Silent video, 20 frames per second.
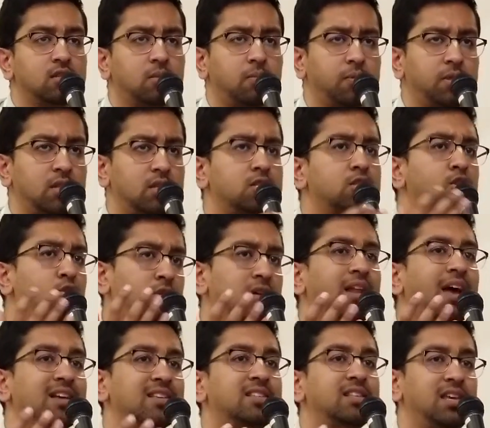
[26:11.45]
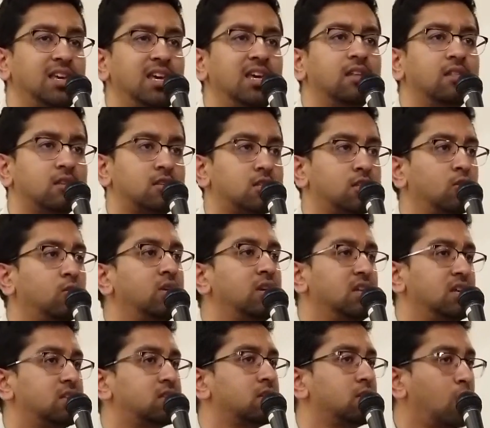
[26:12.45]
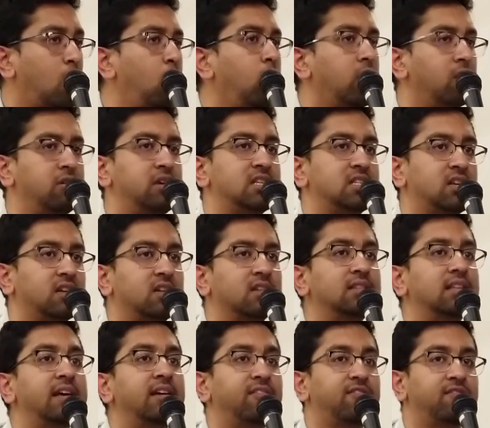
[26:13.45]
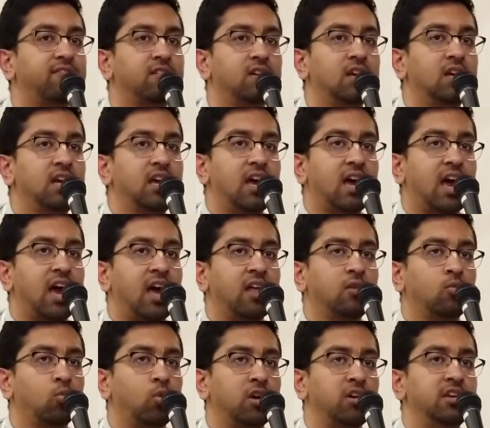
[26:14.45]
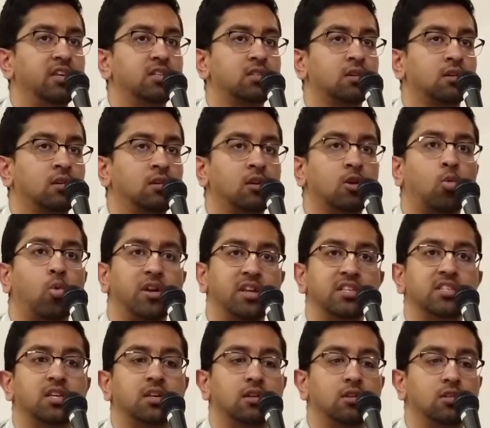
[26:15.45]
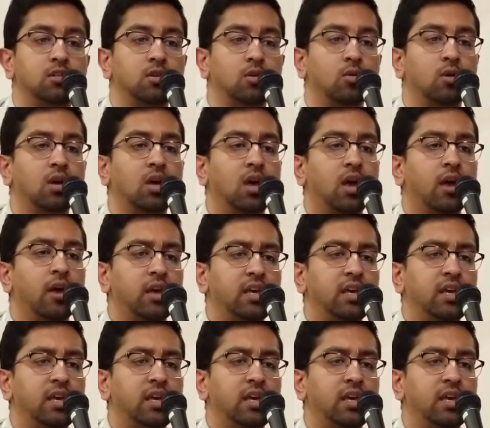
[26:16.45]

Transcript: But the student has to eat. The student needs to know where he's going to live and where he's, what he's going to do.